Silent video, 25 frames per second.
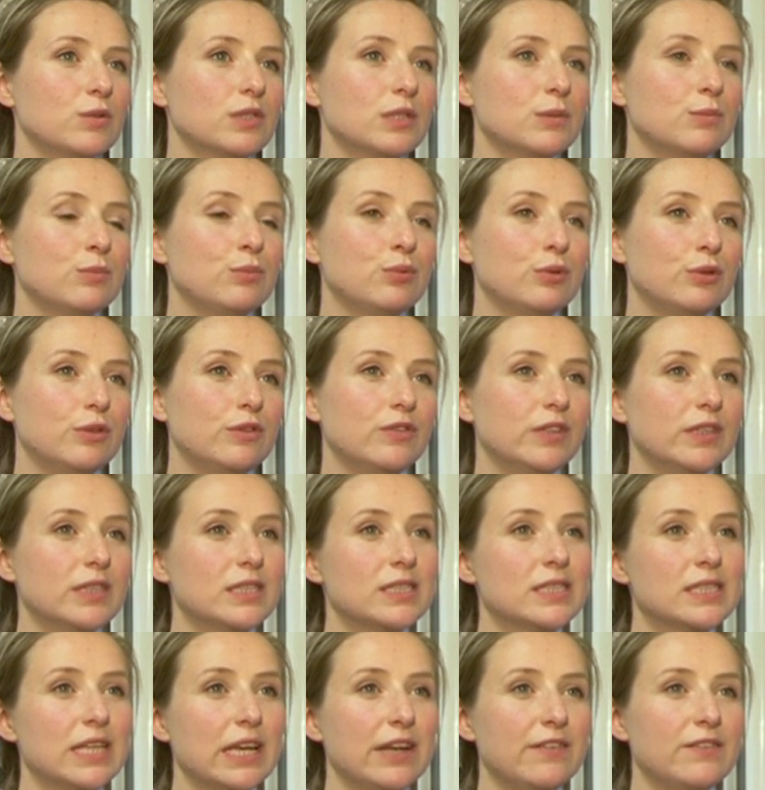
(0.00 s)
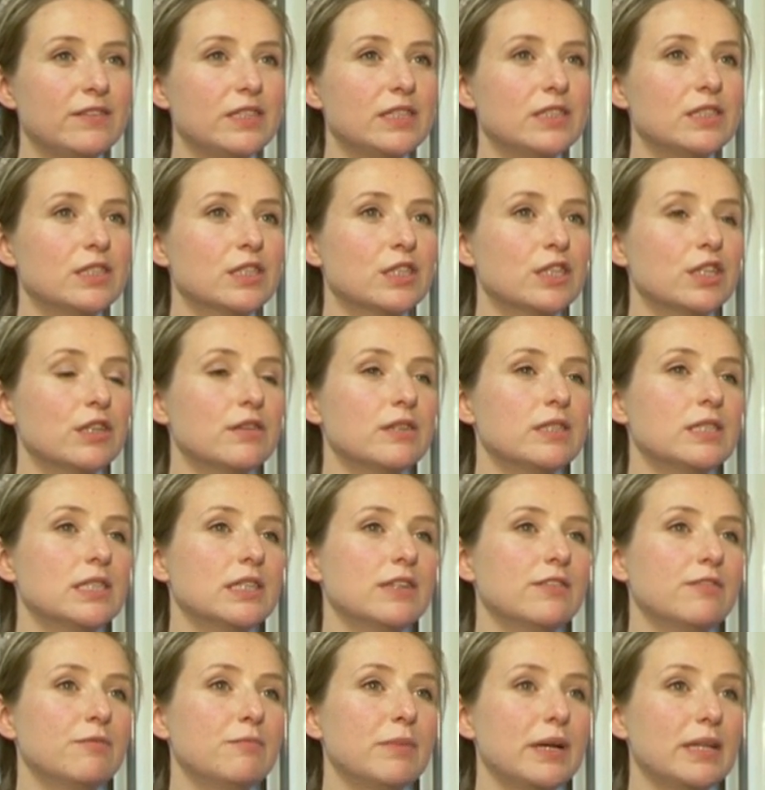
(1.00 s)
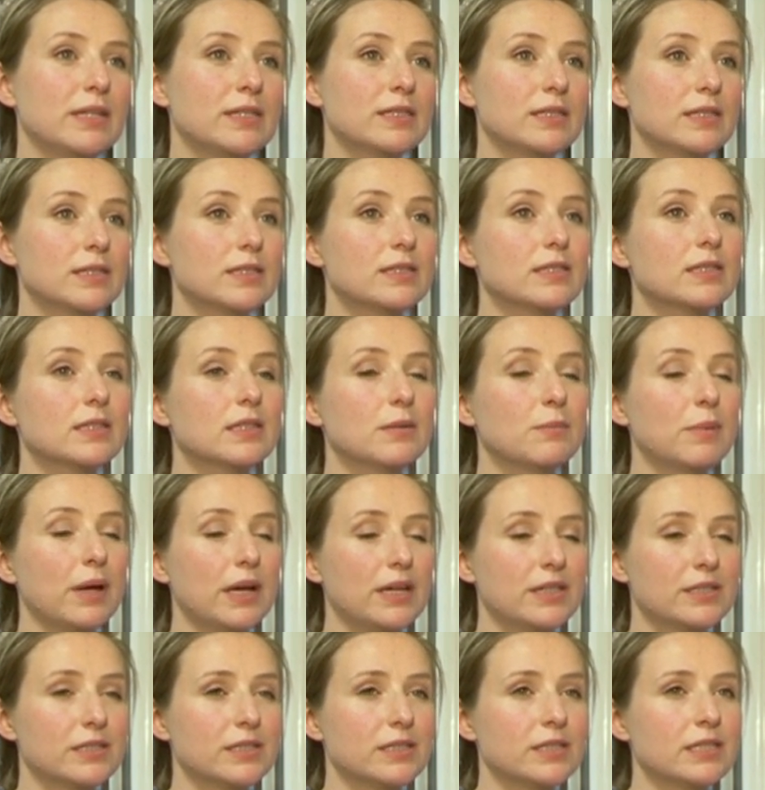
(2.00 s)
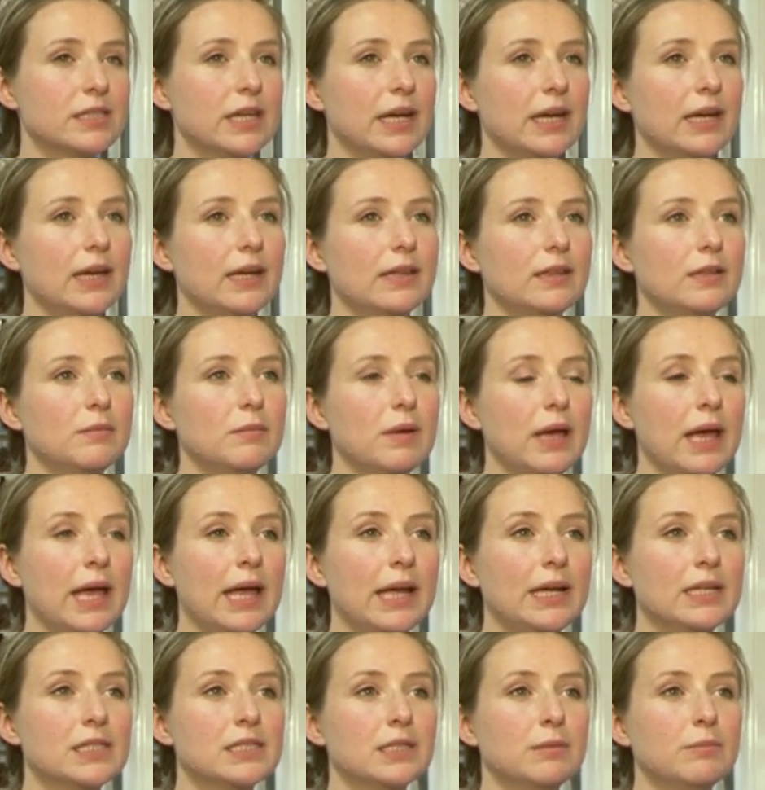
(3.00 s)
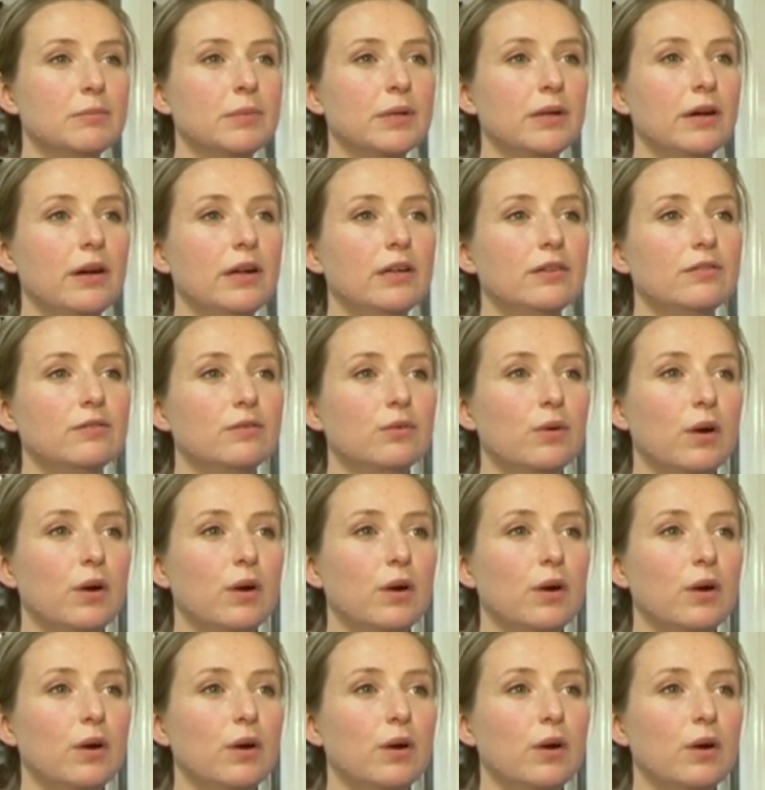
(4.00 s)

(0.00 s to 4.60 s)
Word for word: was improving the safety and security of medicines and the patients taking them at HMP Isle of